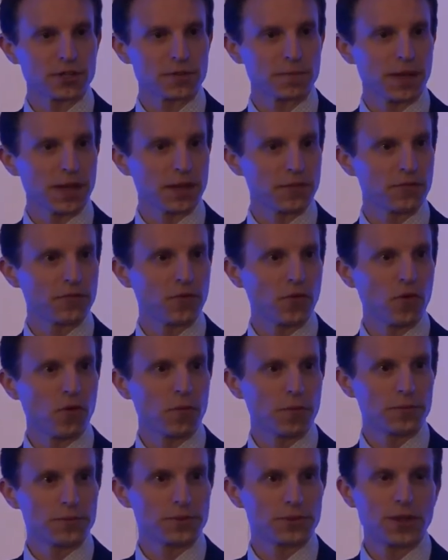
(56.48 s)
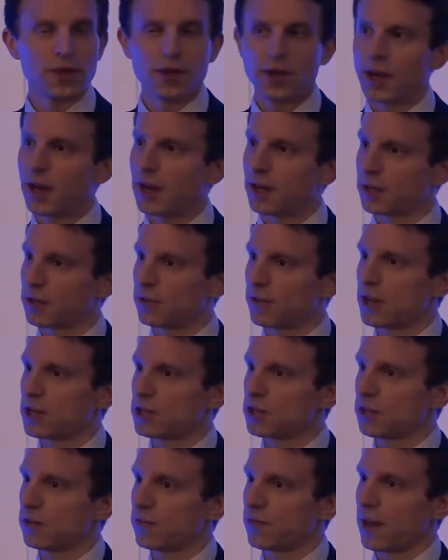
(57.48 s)
that's being formed,
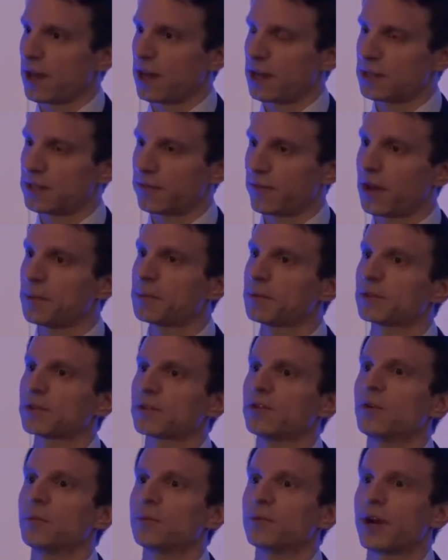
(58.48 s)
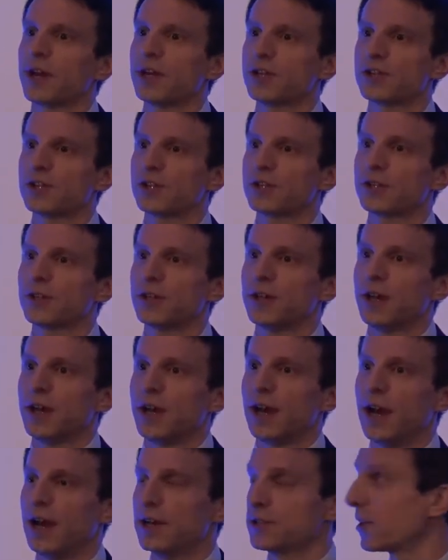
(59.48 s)
creation of a development corporation.
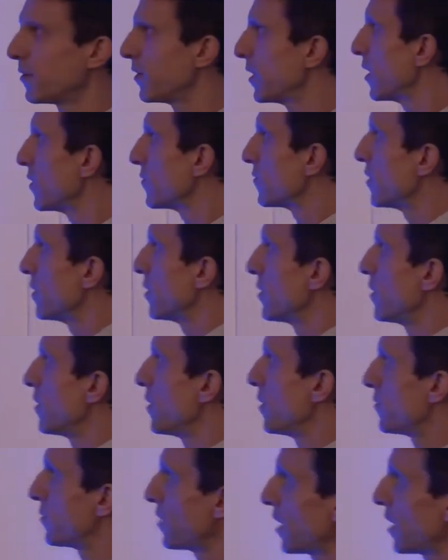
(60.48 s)
So I think it's the